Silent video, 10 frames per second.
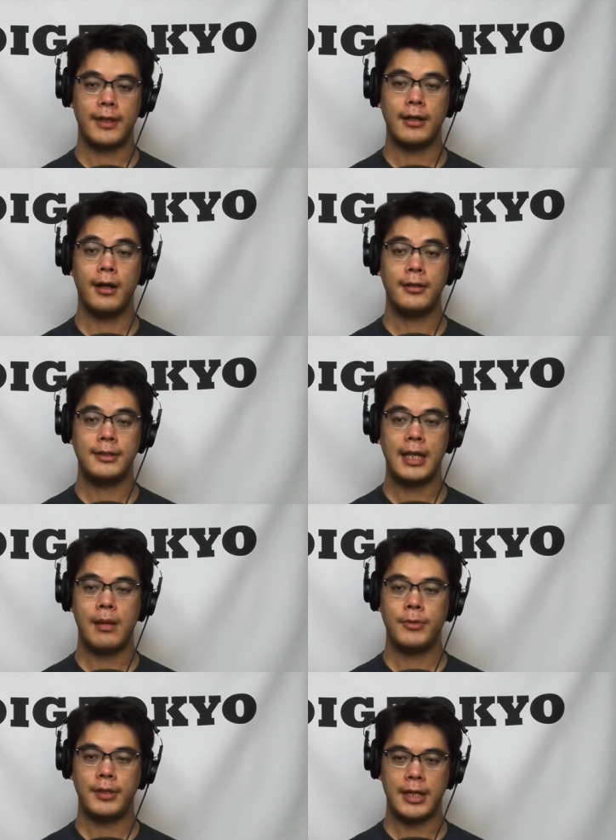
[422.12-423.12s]
that
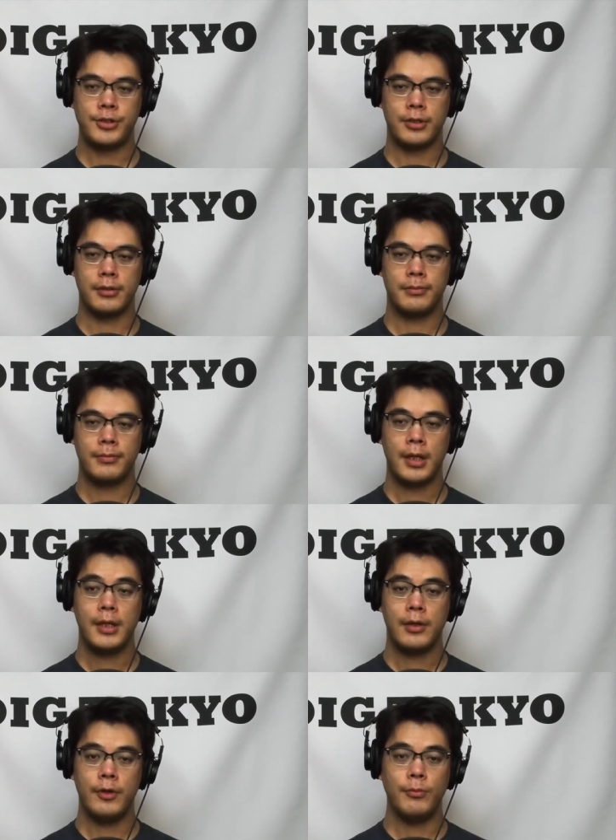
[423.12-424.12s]
untamed nature,
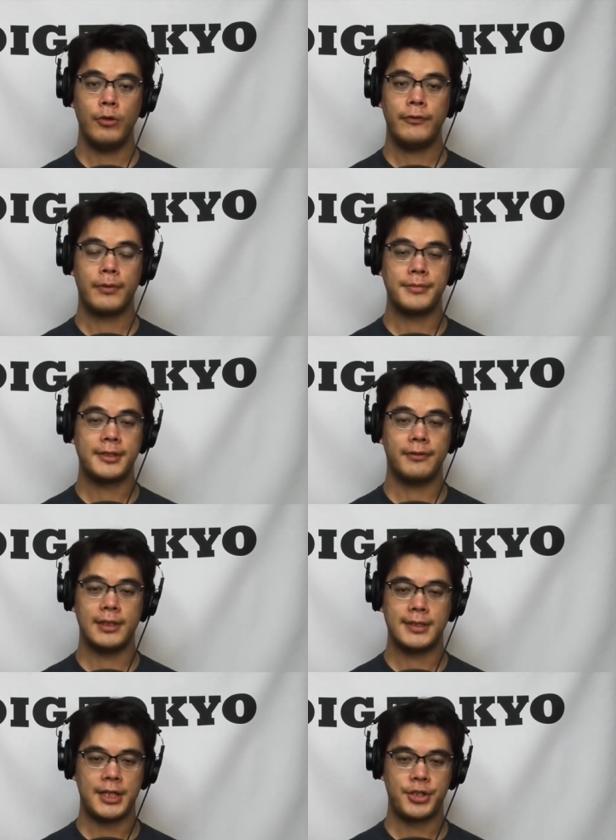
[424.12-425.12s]
removed from
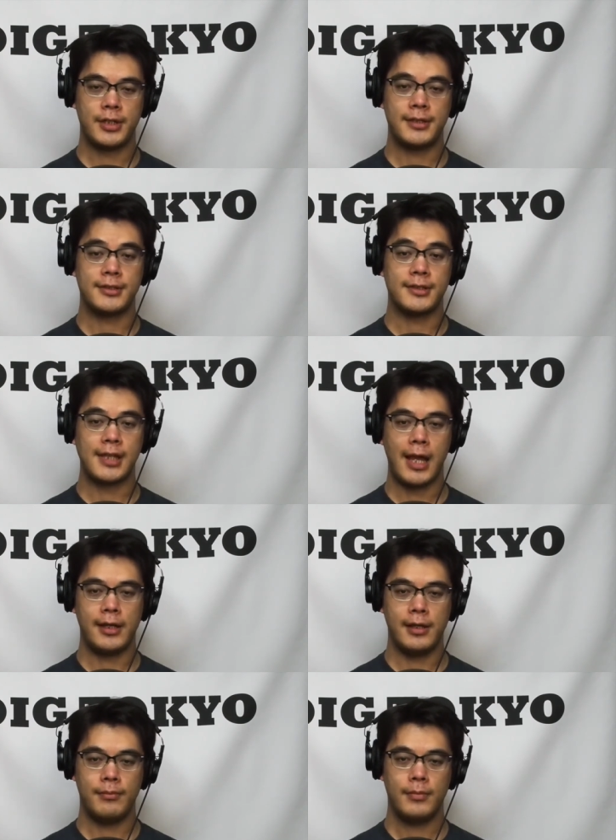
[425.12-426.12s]
civilization and
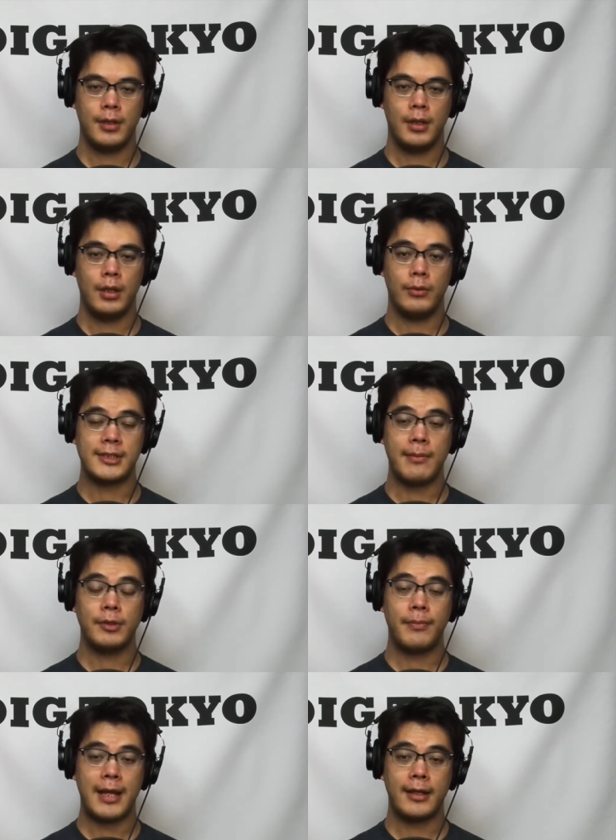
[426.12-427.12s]
society, was
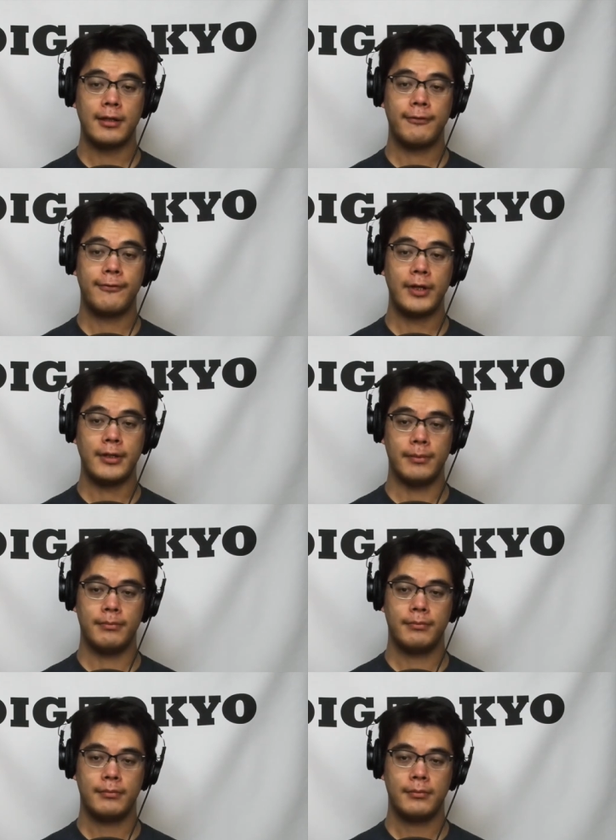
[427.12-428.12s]
emblematic of
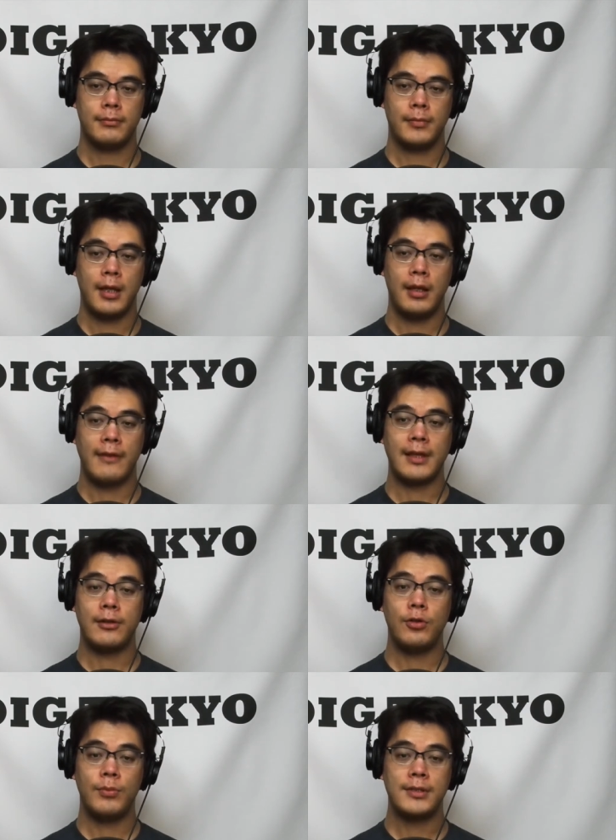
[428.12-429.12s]
freedom, and that
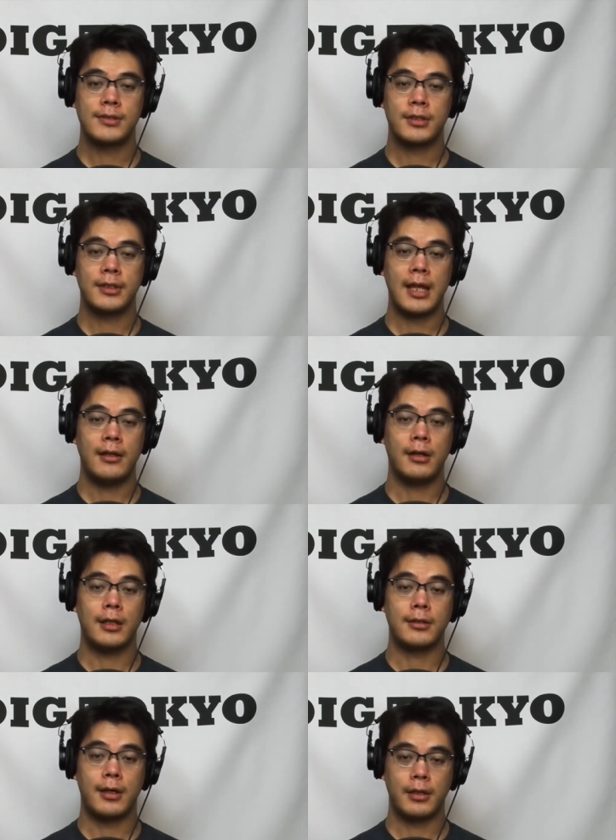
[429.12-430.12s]
humans could gain
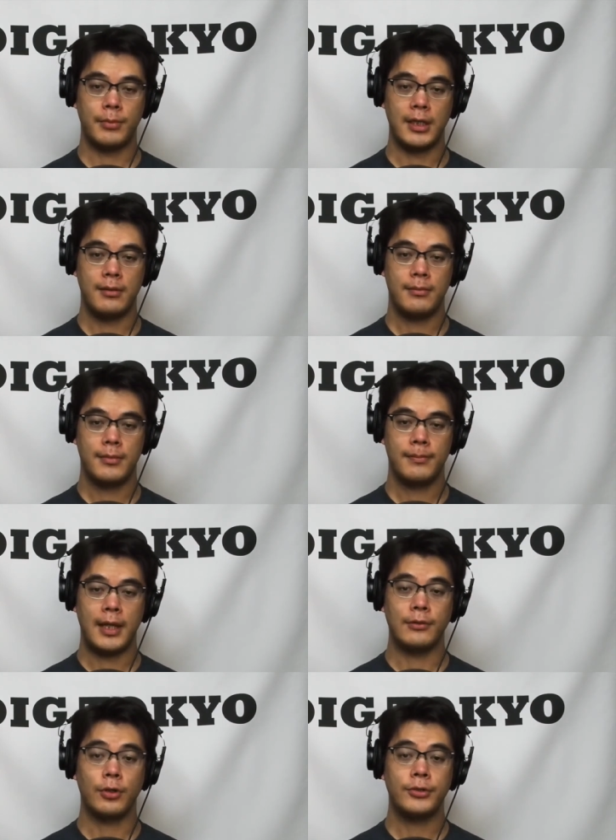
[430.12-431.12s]
autonomy
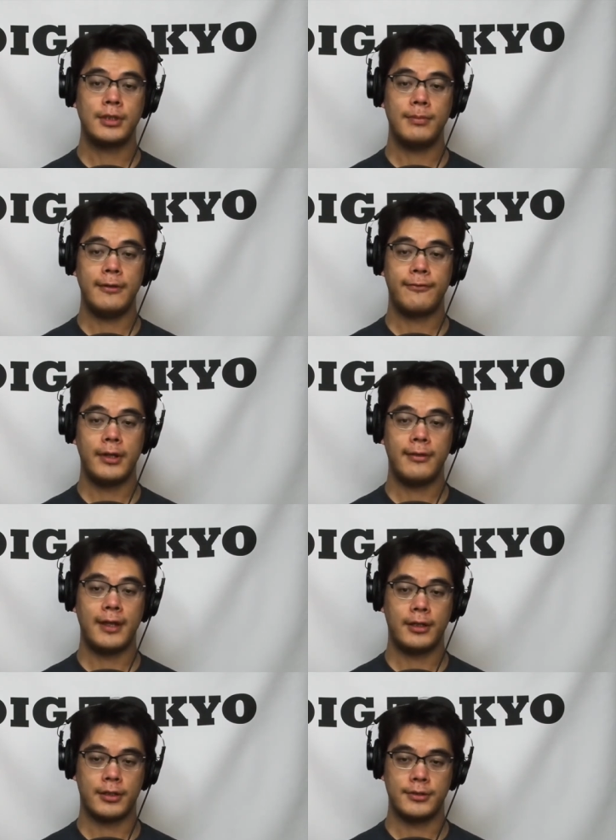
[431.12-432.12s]
and learn to be free
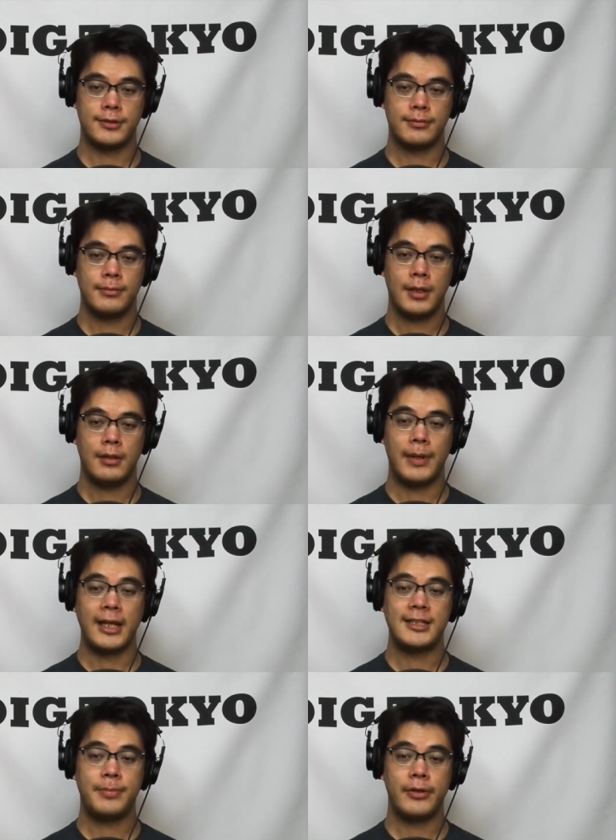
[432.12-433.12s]
thinkers by
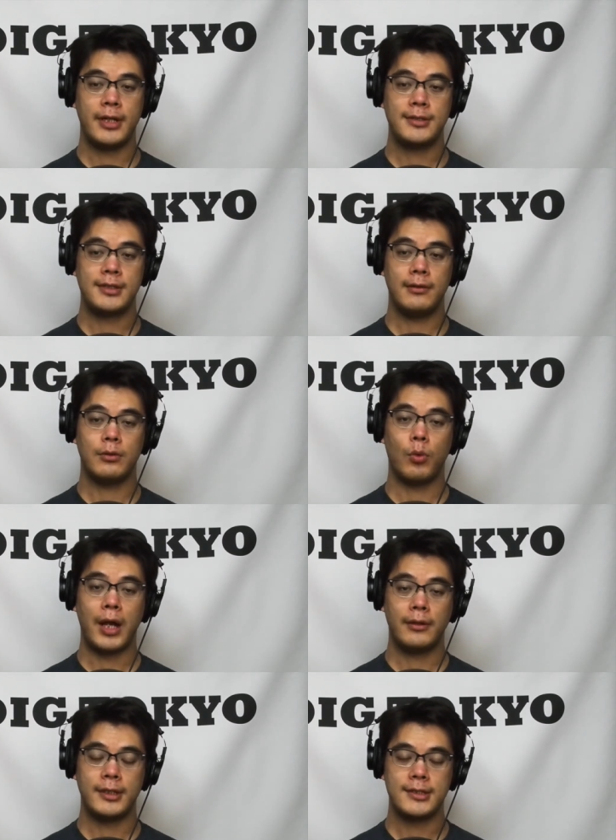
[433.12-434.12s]
experiencing the
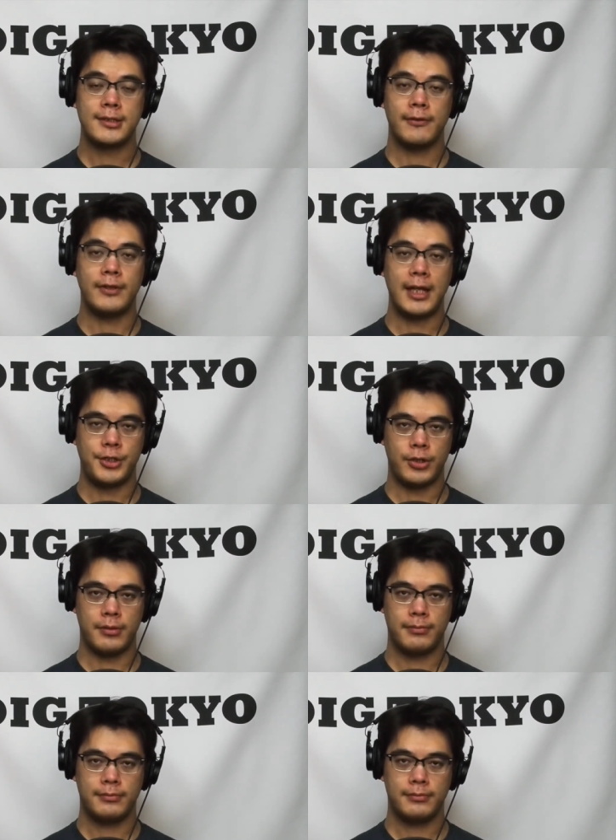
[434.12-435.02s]
wildness of nature.